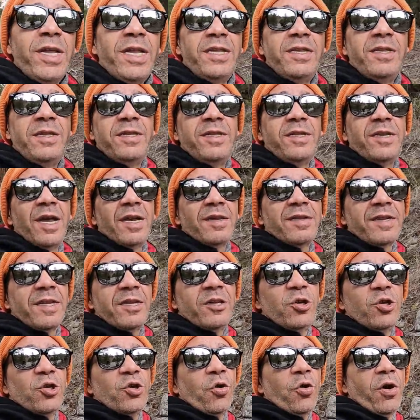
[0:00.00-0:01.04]
we
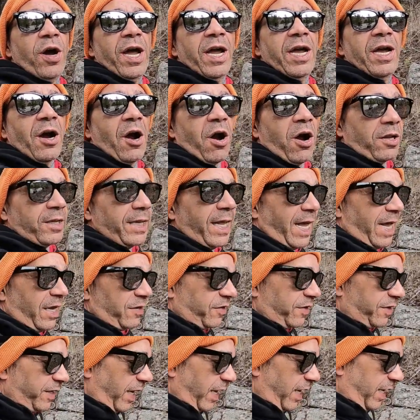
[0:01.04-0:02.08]
just enjoy our
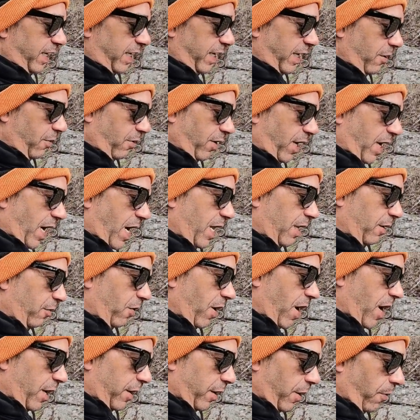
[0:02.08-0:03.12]
last day here in
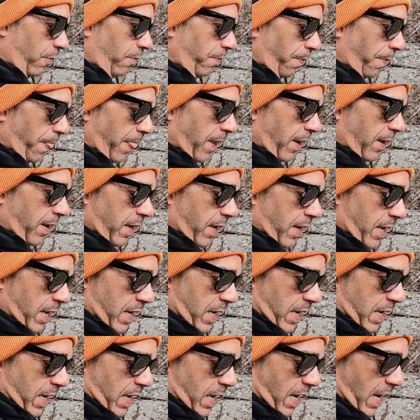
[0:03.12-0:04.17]
Colorado.
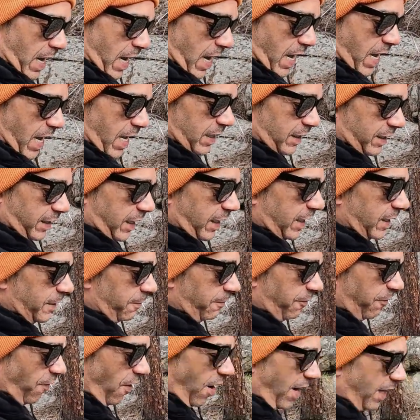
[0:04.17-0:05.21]
I did
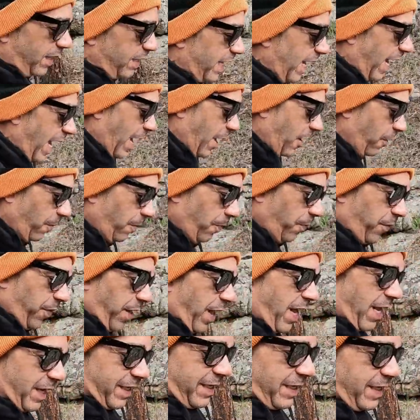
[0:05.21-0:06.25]
find out
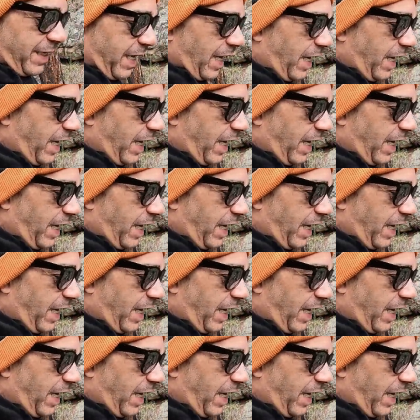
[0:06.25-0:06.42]
that